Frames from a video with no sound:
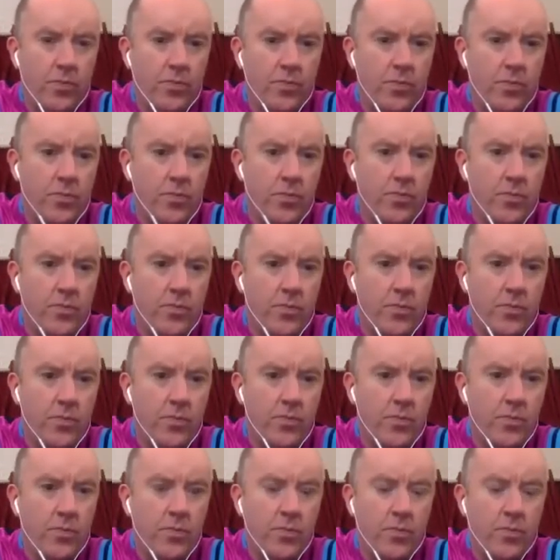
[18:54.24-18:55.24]

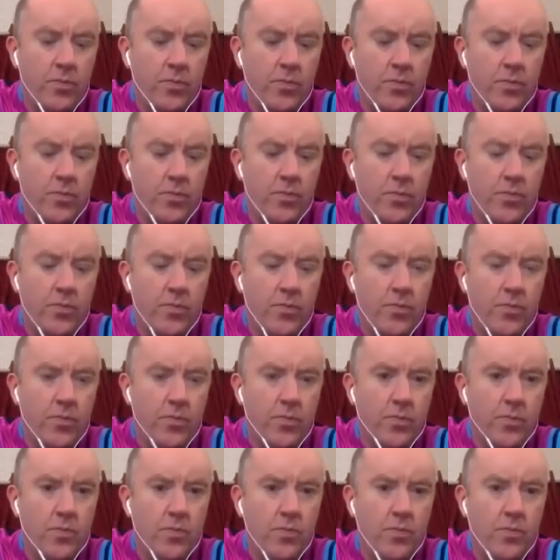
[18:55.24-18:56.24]

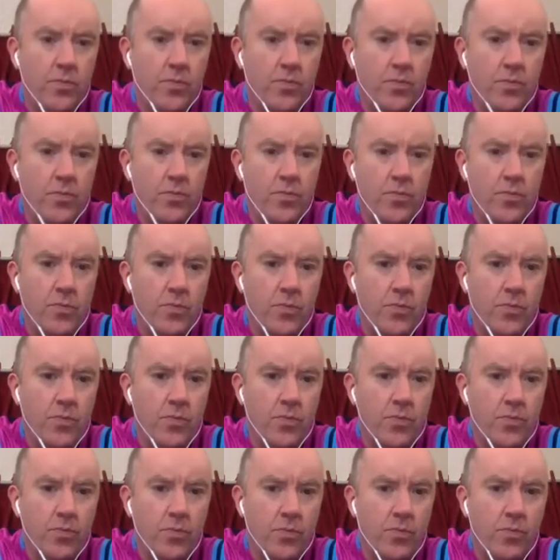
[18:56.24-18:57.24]

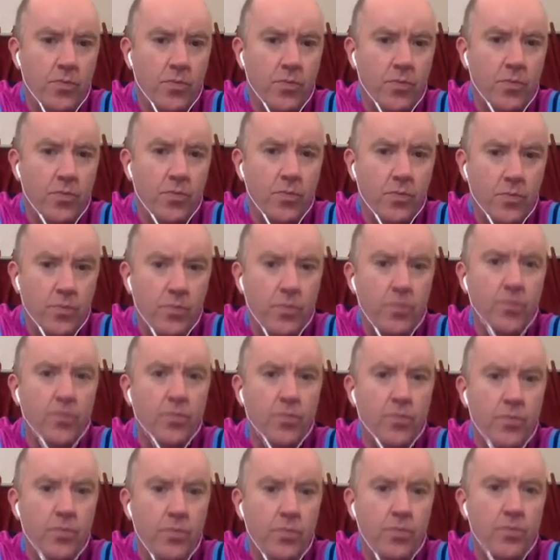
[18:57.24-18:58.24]

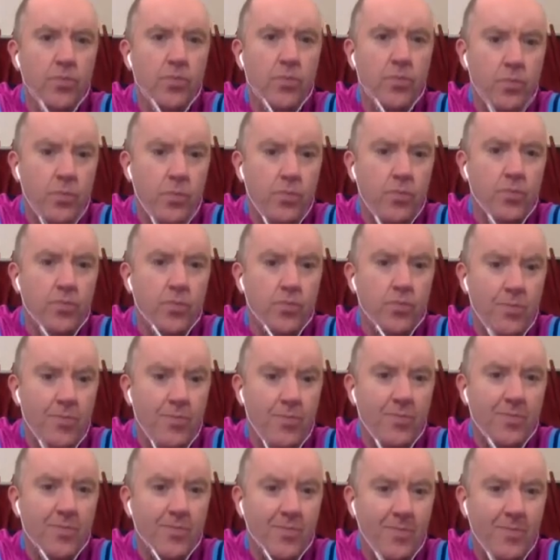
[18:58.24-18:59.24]

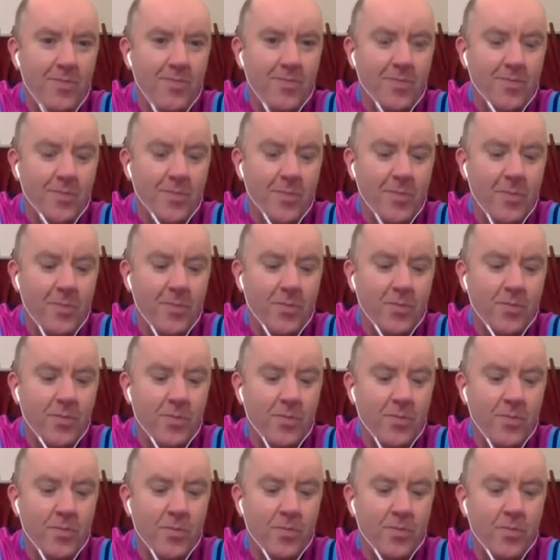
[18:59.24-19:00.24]

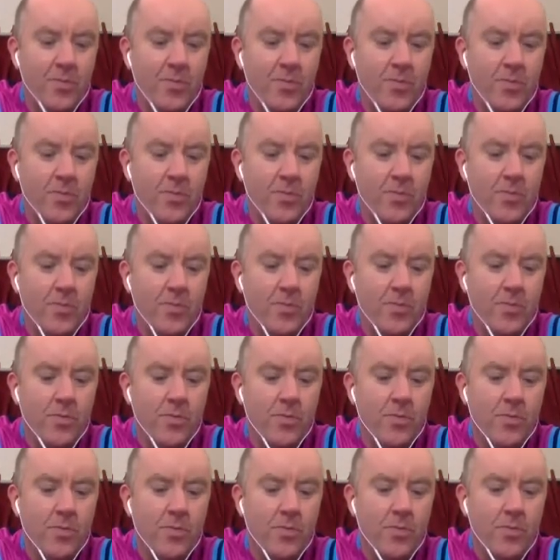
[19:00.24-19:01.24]

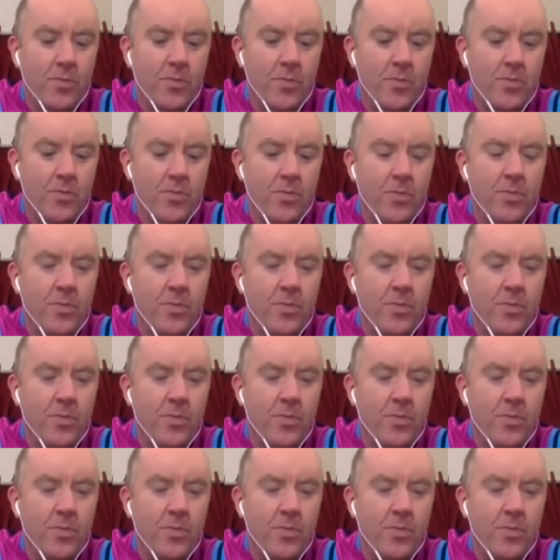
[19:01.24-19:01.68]
No words are spoken by the person on screen.